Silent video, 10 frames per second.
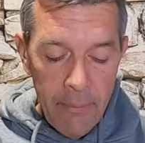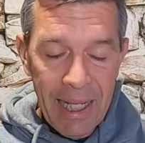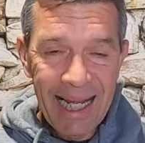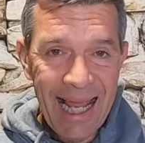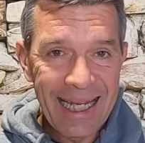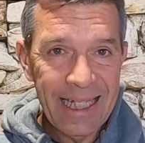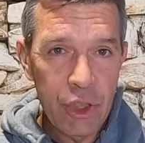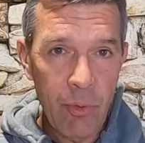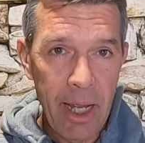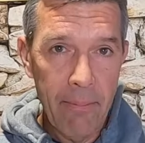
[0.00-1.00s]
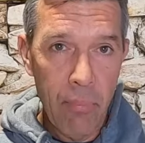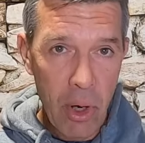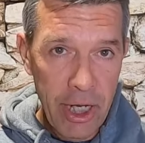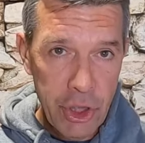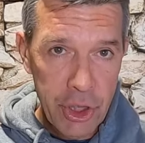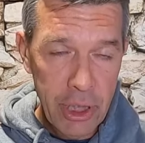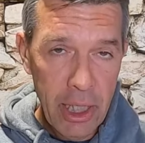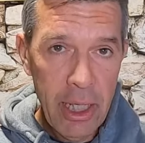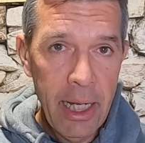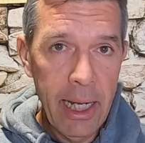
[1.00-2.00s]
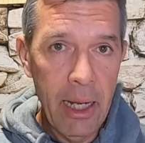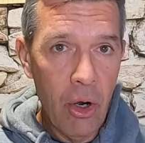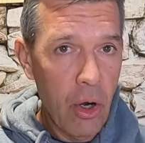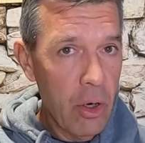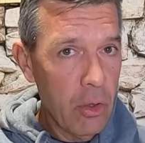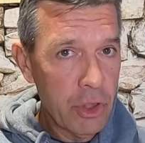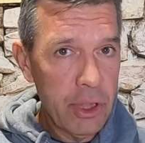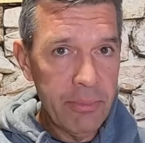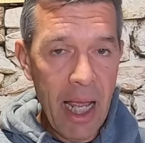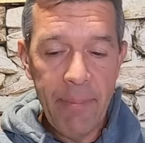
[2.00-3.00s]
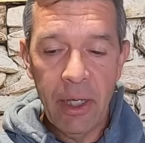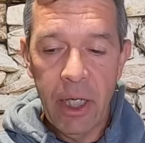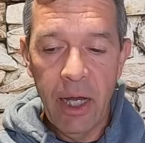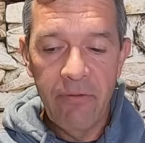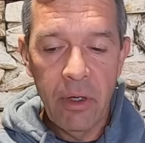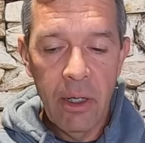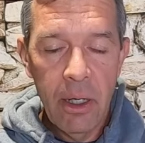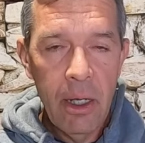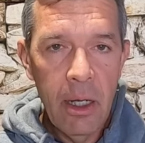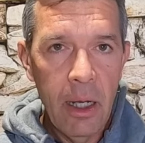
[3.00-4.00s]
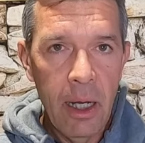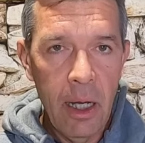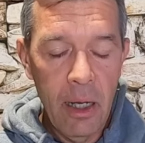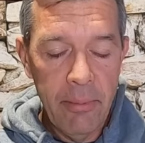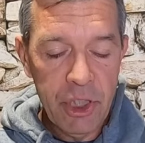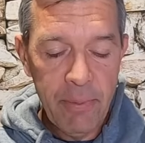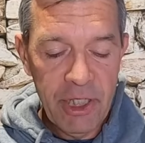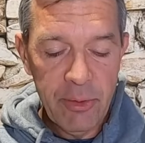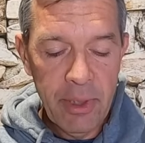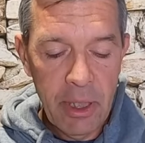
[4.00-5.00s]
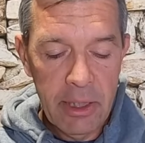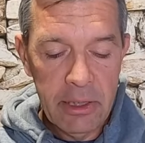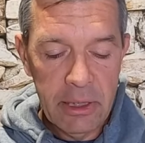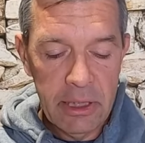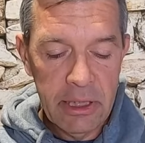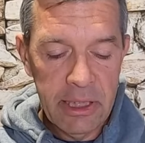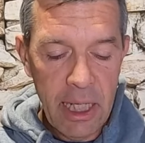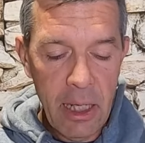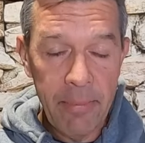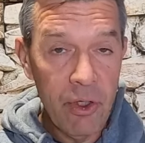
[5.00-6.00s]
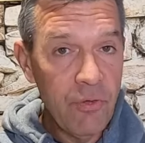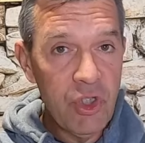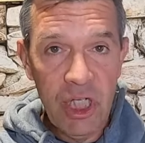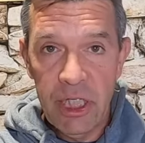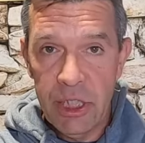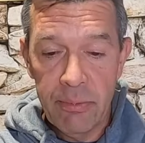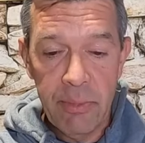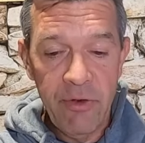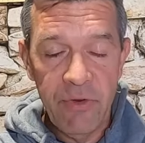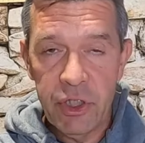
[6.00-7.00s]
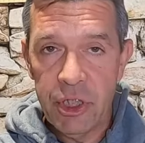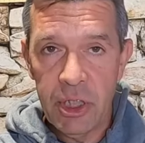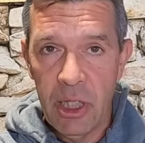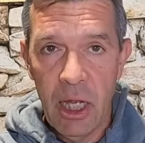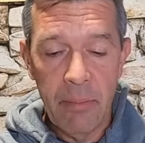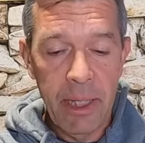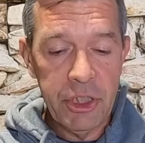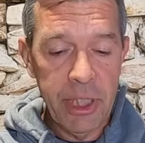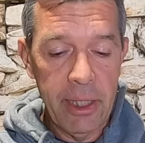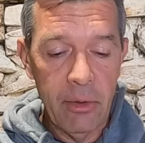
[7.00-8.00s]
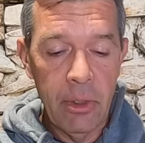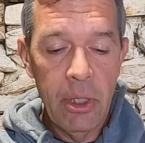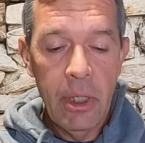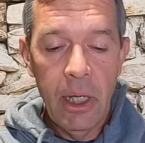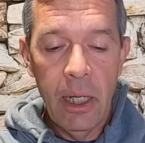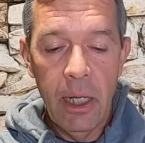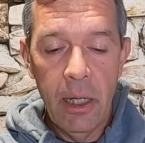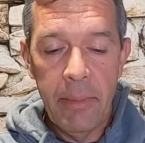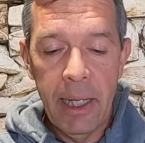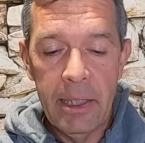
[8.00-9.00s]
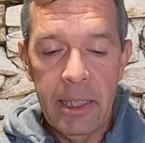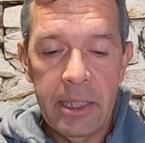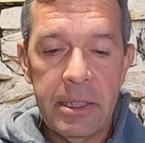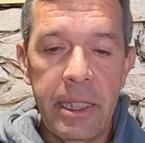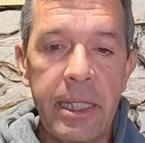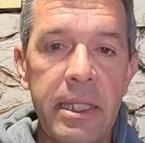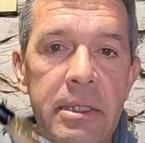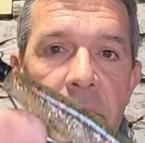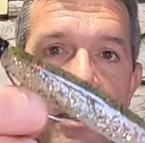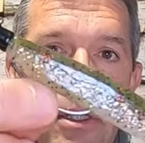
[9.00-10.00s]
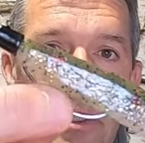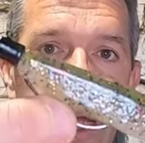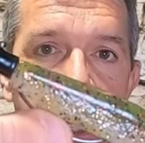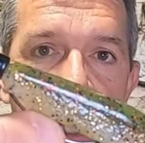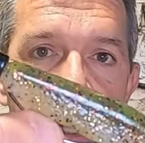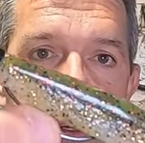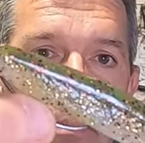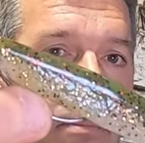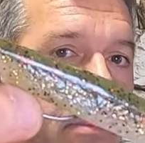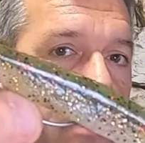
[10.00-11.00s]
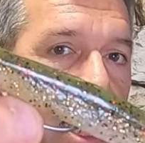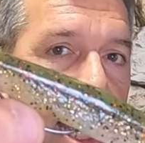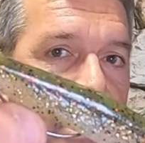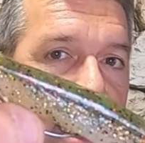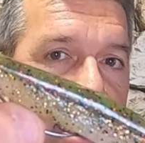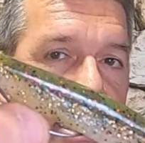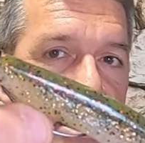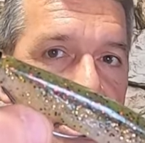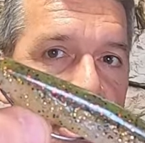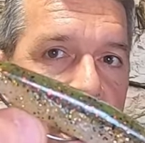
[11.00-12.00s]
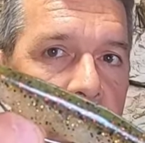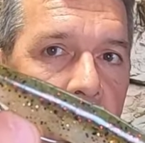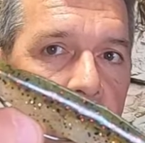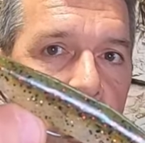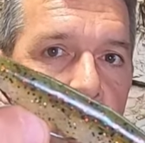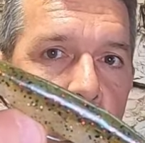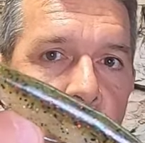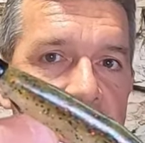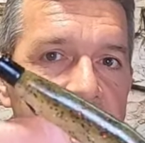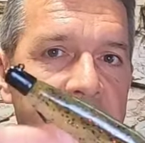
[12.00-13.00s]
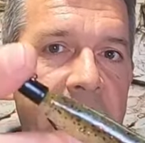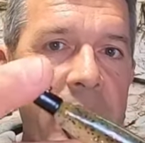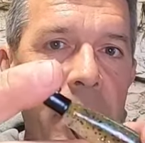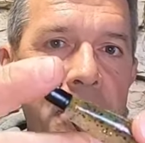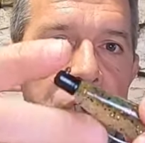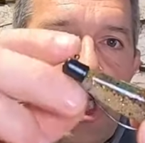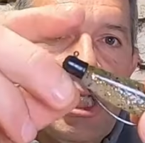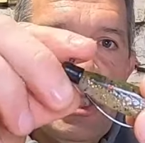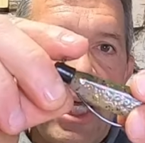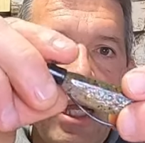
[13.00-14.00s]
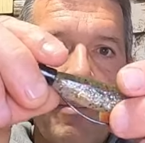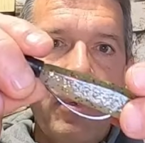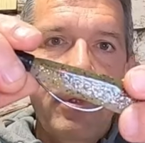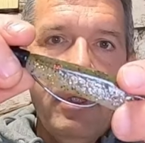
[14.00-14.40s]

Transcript: but I like this around brush or some type of cover. Especially because this is set up, and you've seen me fish this a lot on my channel. And this is a Kitech Easy Shiner with an EWG setup.